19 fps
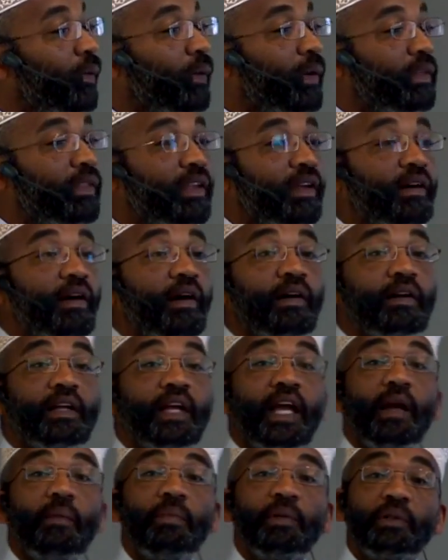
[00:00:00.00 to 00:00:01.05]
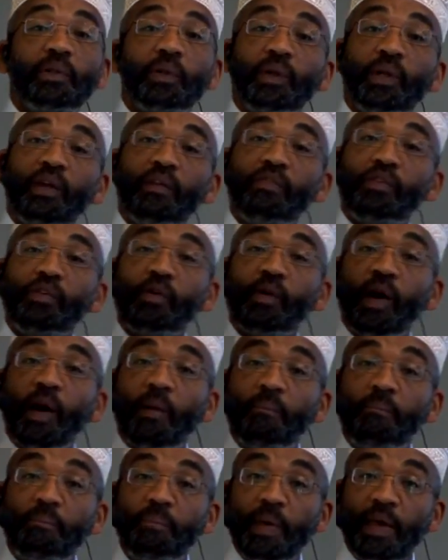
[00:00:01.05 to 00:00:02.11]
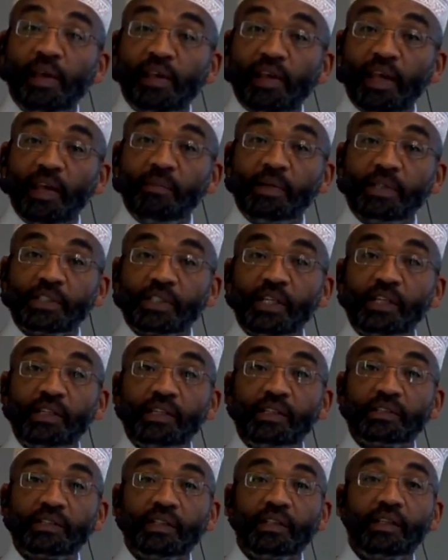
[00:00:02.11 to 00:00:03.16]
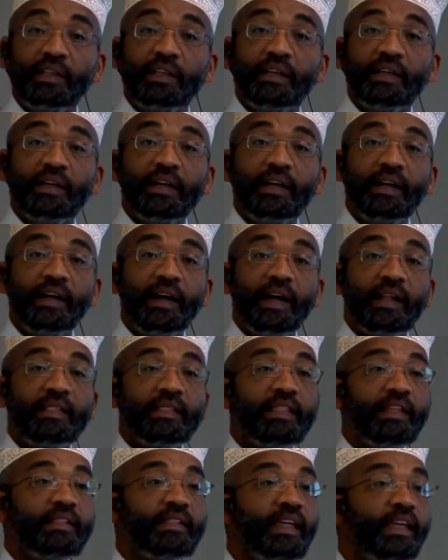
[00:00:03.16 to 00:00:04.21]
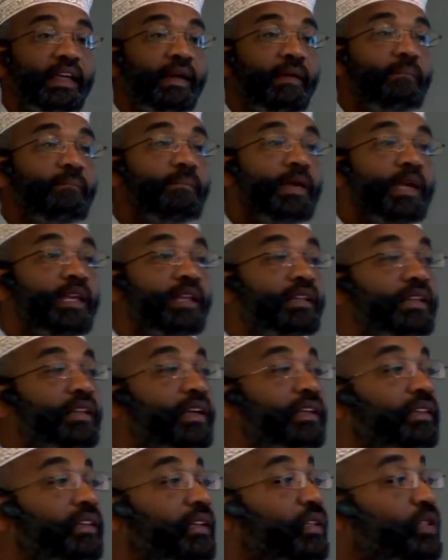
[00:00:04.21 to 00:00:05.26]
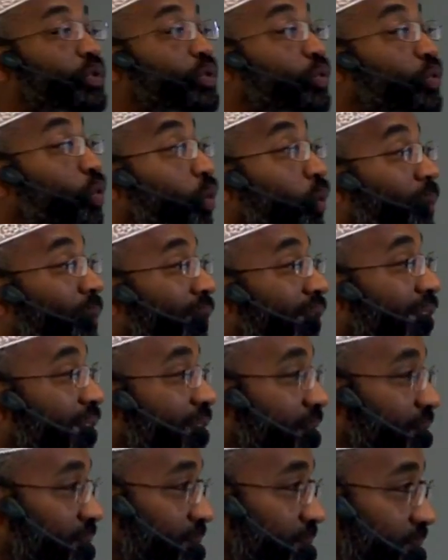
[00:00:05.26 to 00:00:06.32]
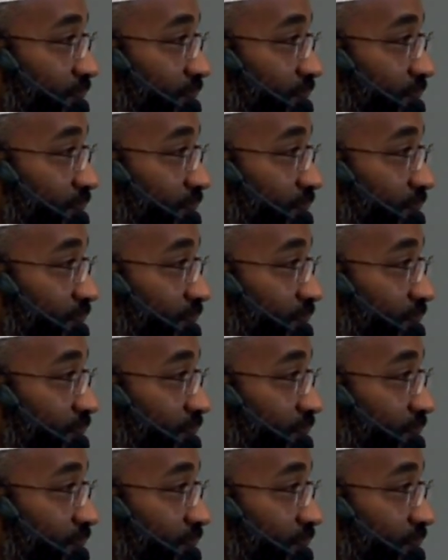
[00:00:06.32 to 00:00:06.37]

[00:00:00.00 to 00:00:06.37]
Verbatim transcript: when they are able to give you a big image initially, and then they immediately zoom in